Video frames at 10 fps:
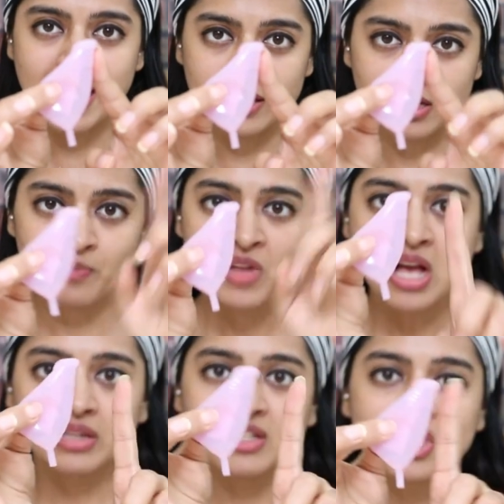end.
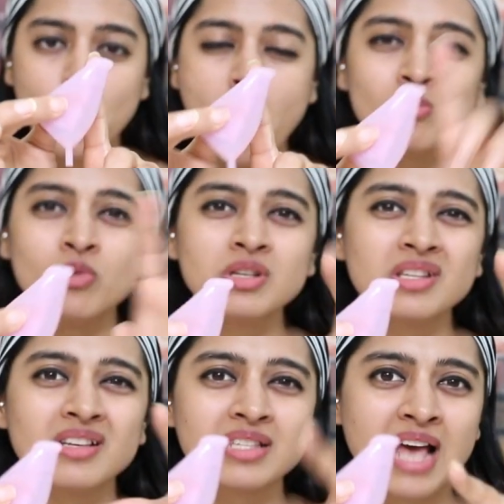This is
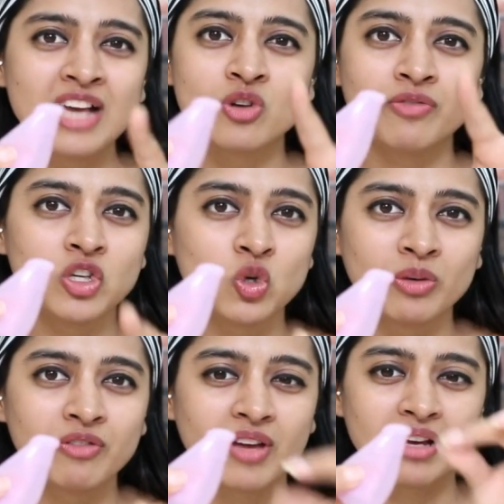almost the size of a
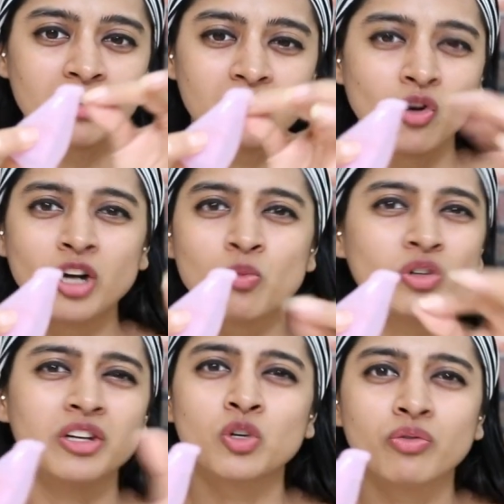human finger, not
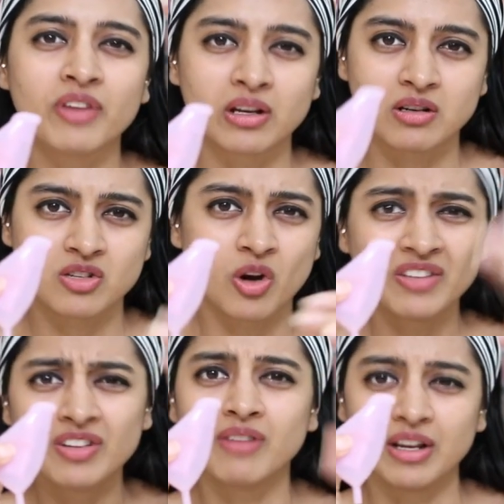more than 2 fingers, not
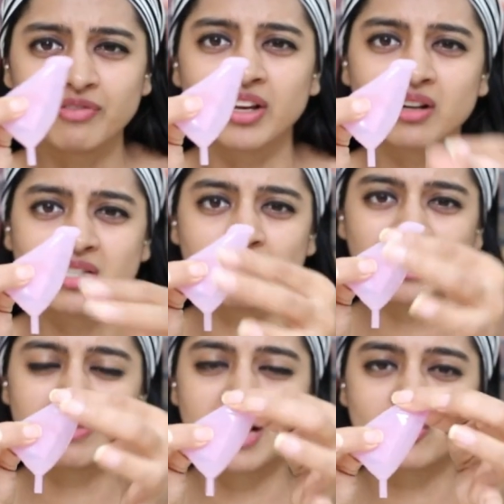even 1 finger
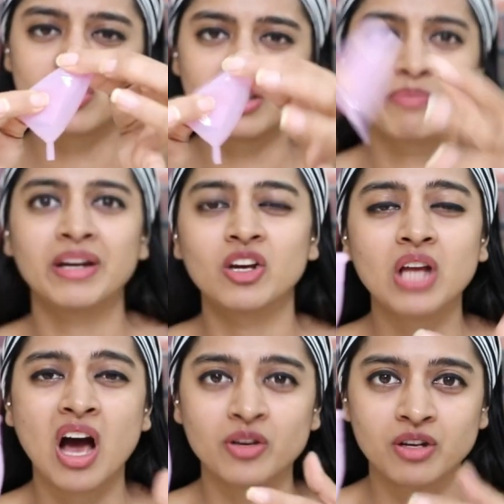sometimes actually, depending on
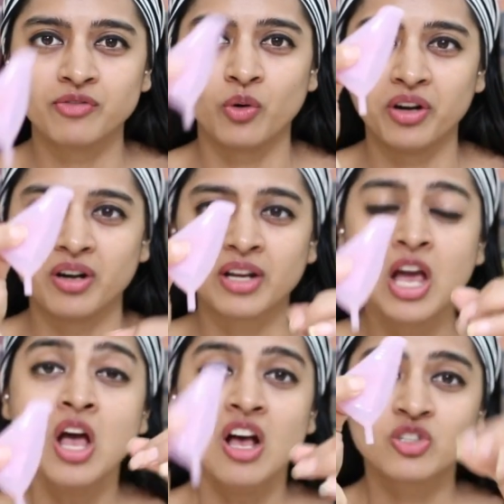how you have folded it.
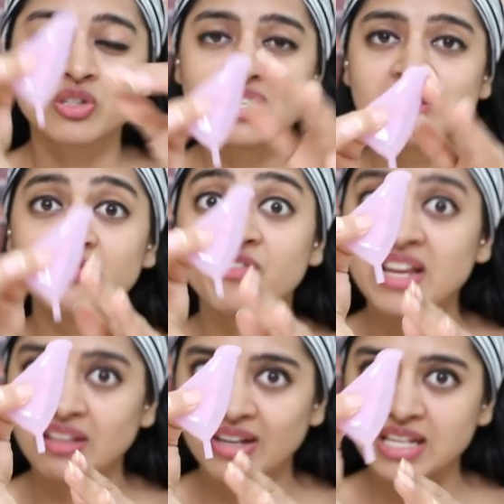So this is
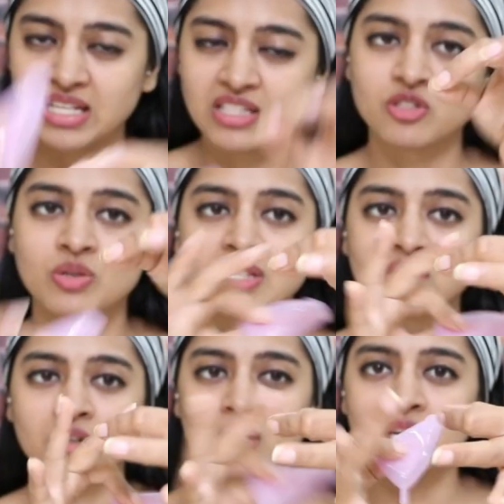very, very easy to
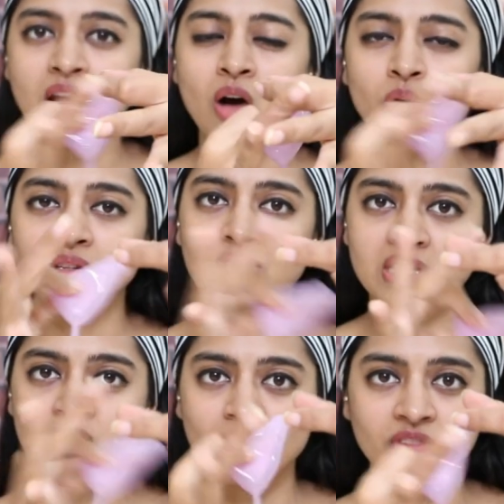insert. Now
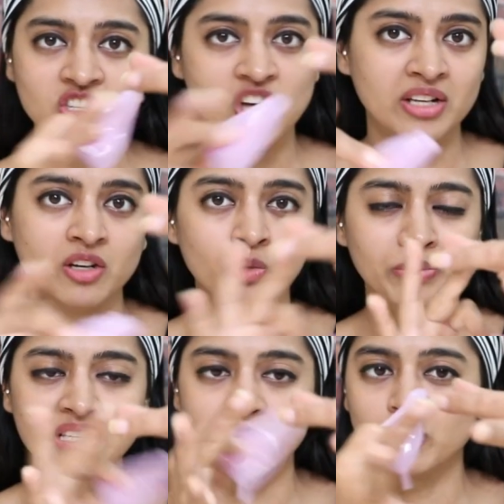this is your vaginal
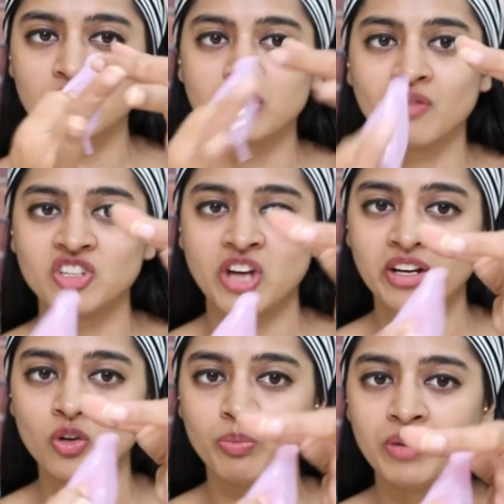opening. Suppose this is your
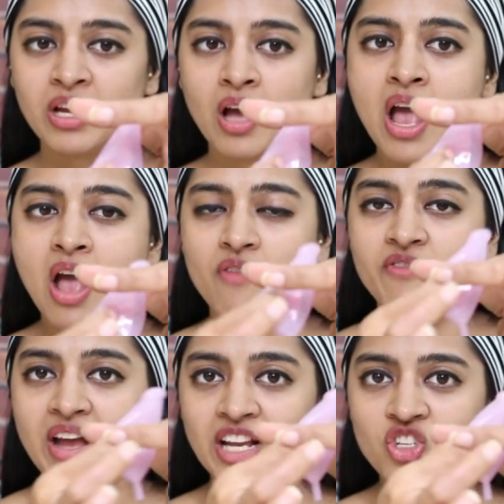vaginal opening.
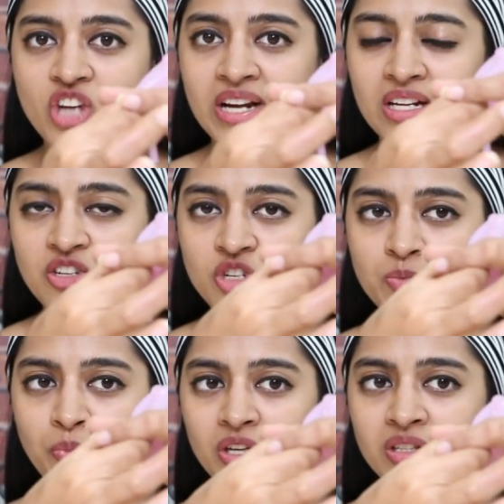Very gently
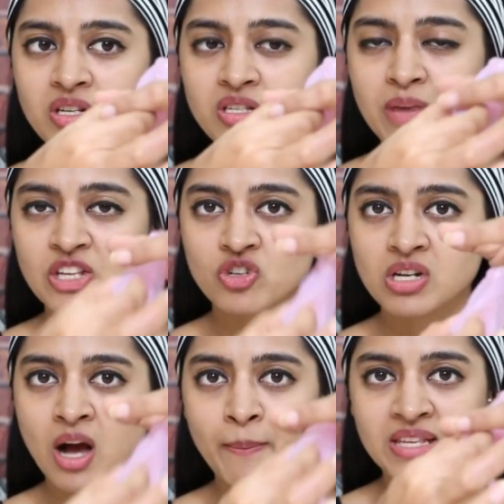just put this menstrual
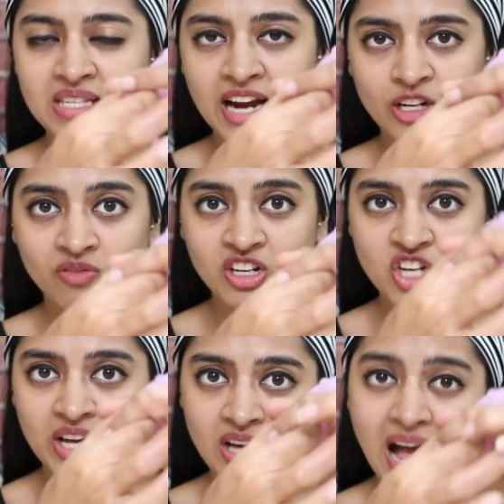cup inside your
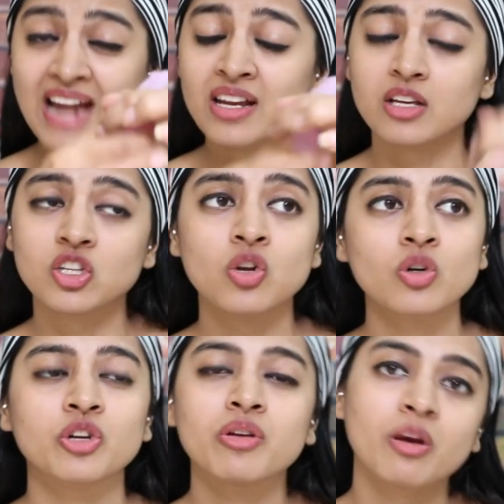vagina. And you
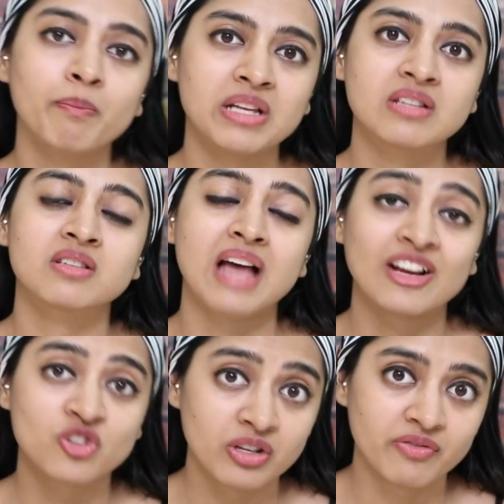know, during a period it's
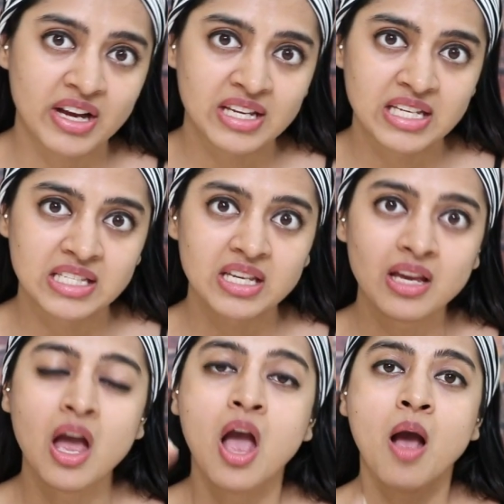actually very
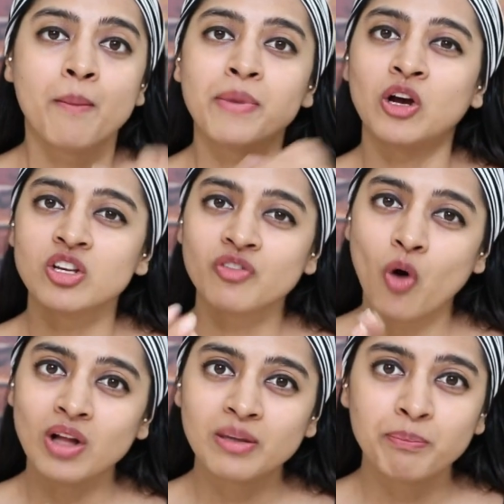easy, because of
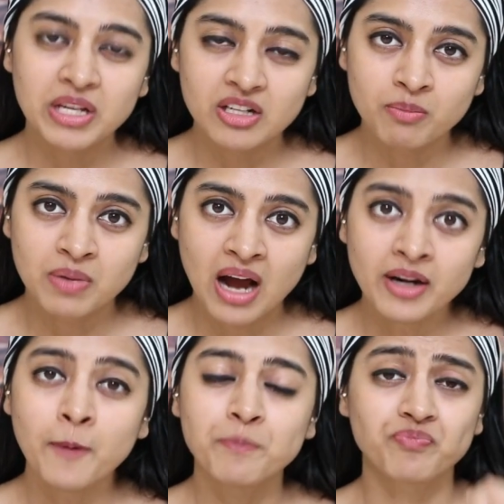all the period
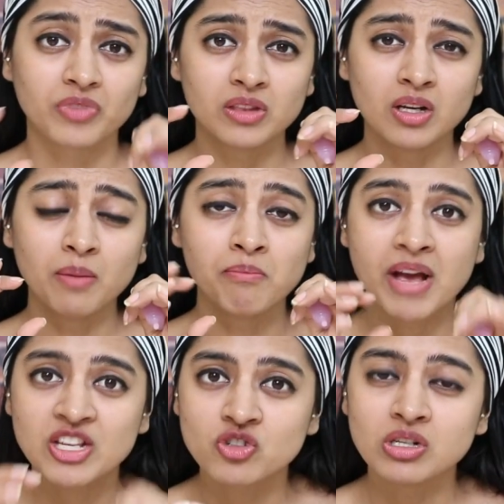blood. The
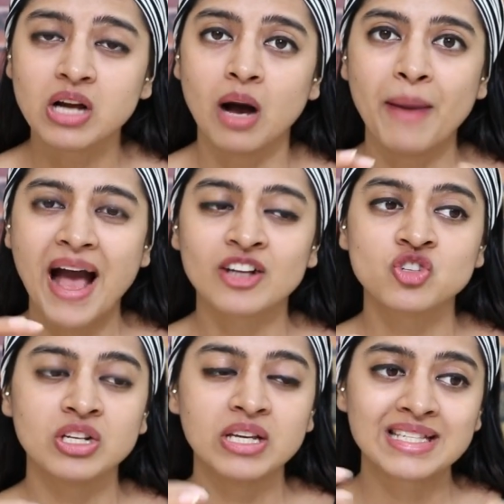menstrual cup
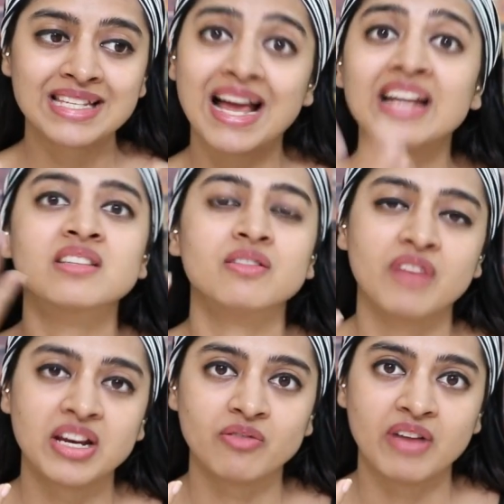actually slides in
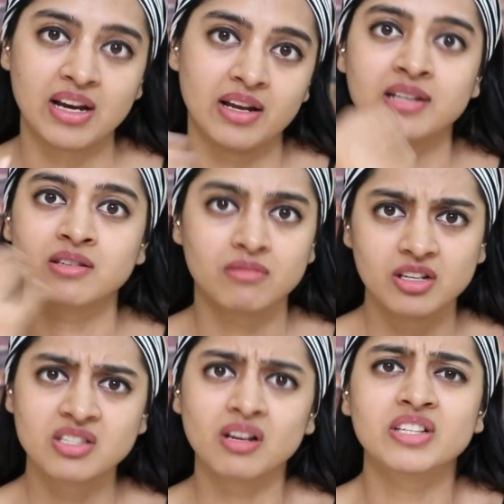very well. It
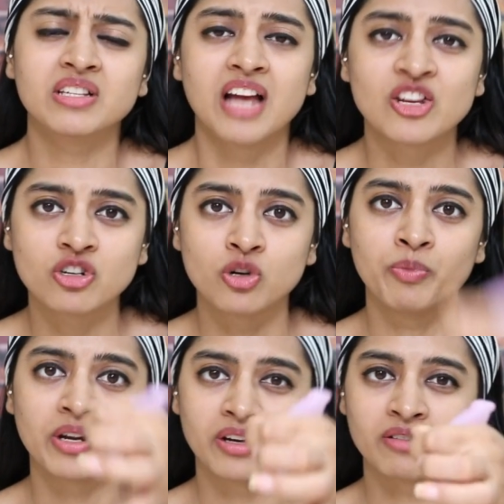serves as a natural
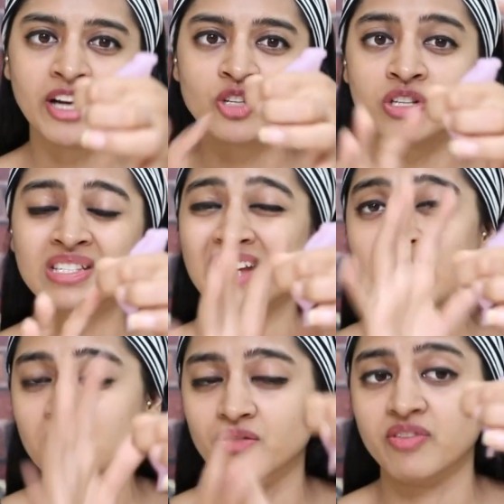lubricant, right? So it
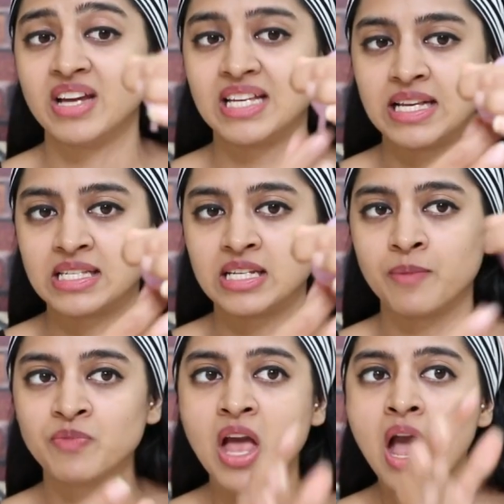slides in very easily.